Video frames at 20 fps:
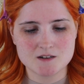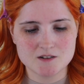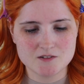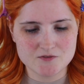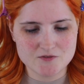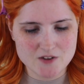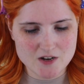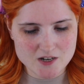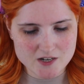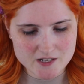
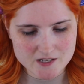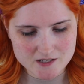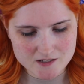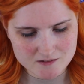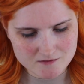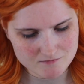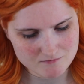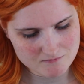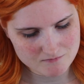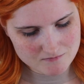Very
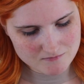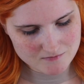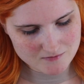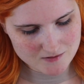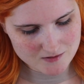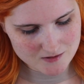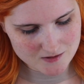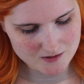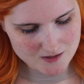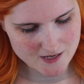
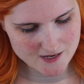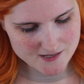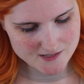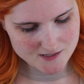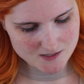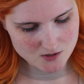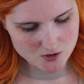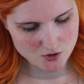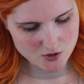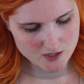light
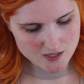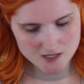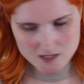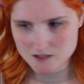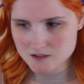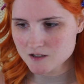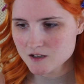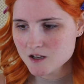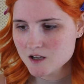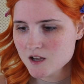looking.
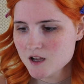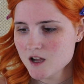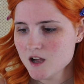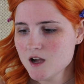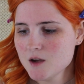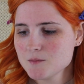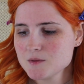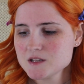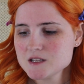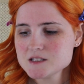
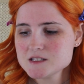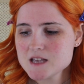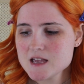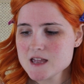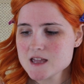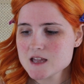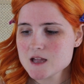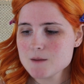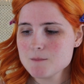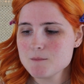I'm going to
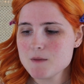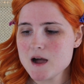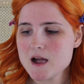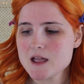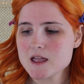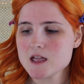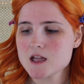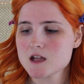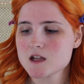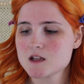take
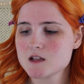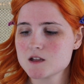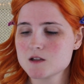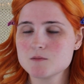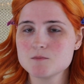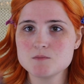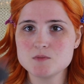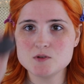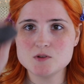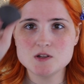my
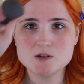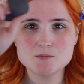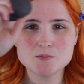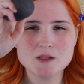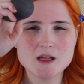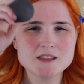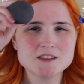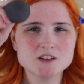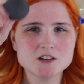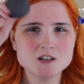beauty
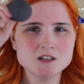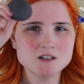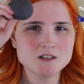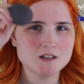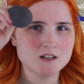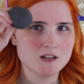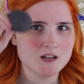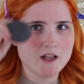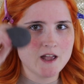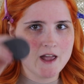blender
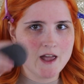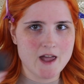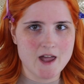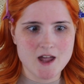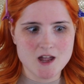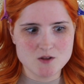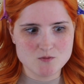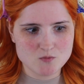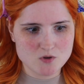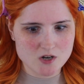
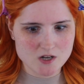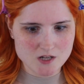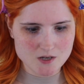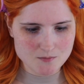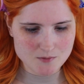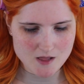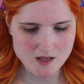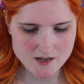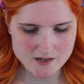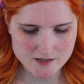and we're going to
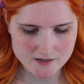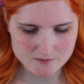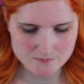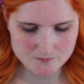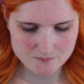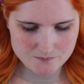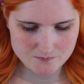apply it.